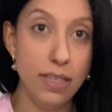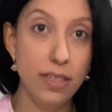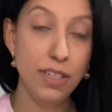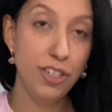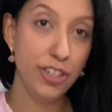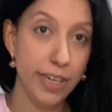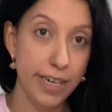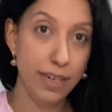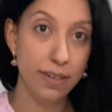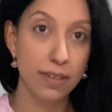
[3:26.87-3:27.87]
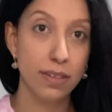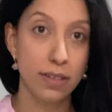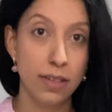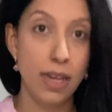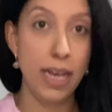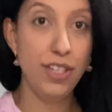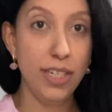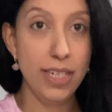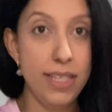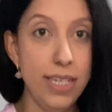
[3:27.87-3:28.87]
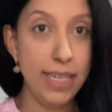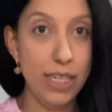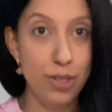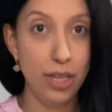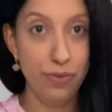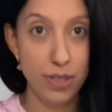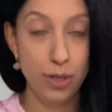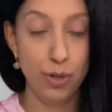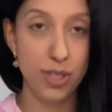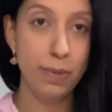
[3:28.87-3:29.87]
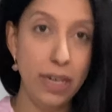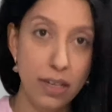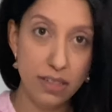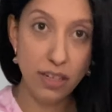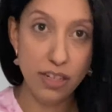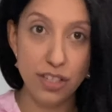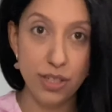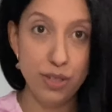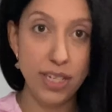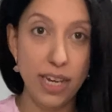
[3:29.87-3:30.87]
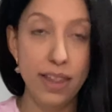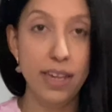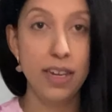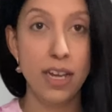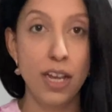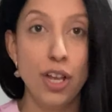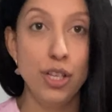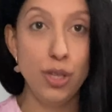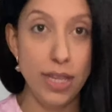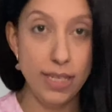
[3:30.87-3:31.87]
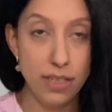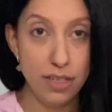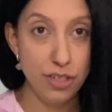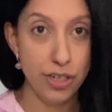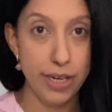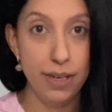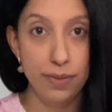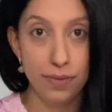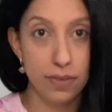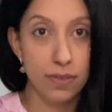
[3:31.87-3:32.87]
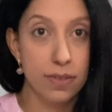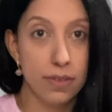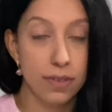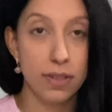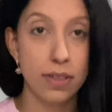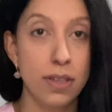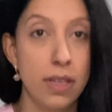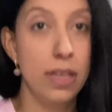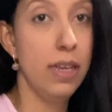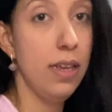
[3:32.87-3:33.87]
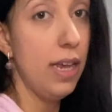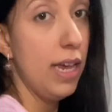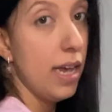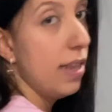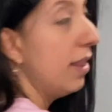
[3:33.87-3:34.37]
is the shirt. As you can see, it's like two different tones, but it still looks cute together. So this is the shirt and